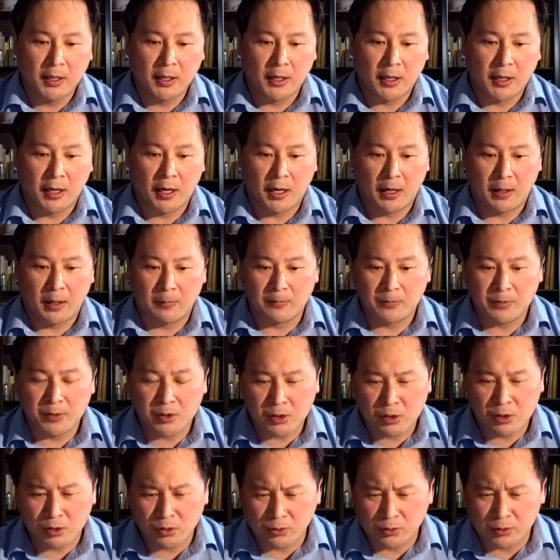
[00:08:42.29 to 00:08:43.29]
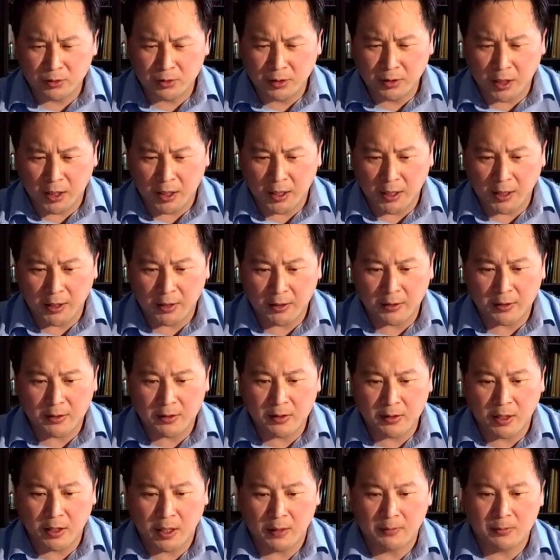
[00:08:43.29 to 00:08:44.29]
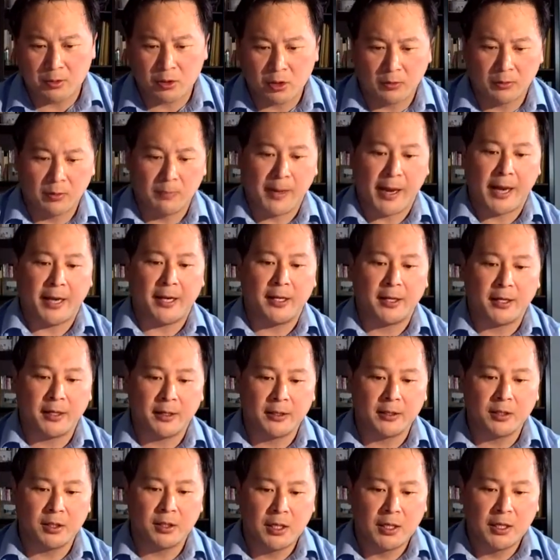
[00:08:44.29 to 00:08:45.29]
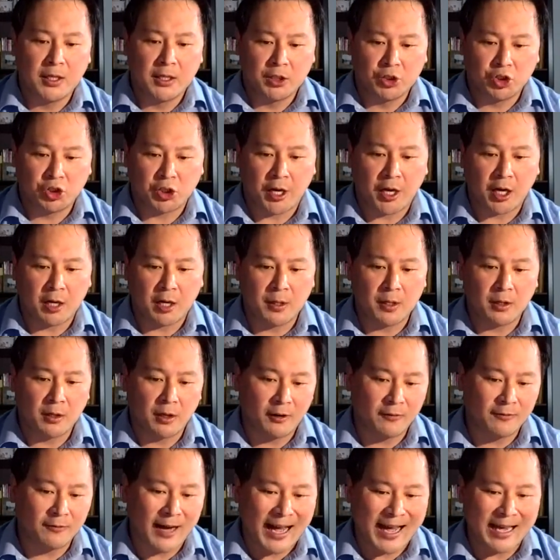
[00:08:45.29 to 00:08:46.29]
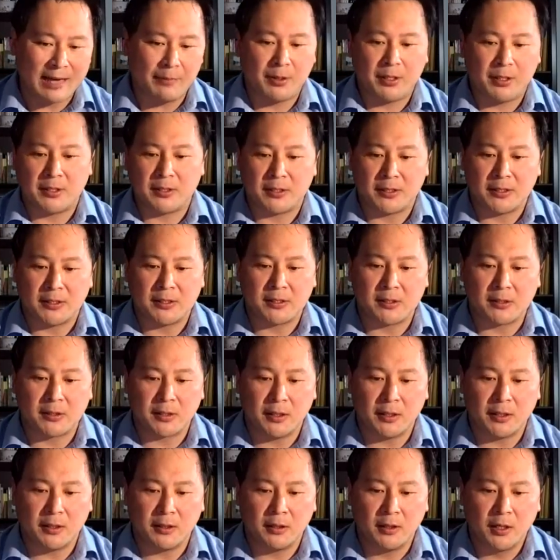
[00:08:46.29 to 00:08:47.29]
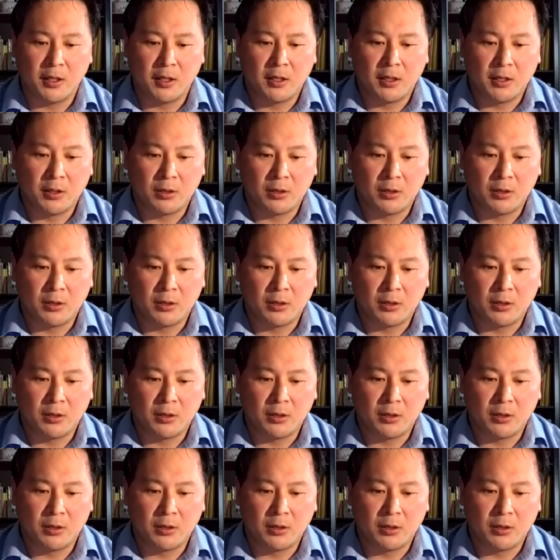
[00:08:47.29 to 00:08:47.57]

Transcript: Sundar Subramanian, Chairman of IBCC,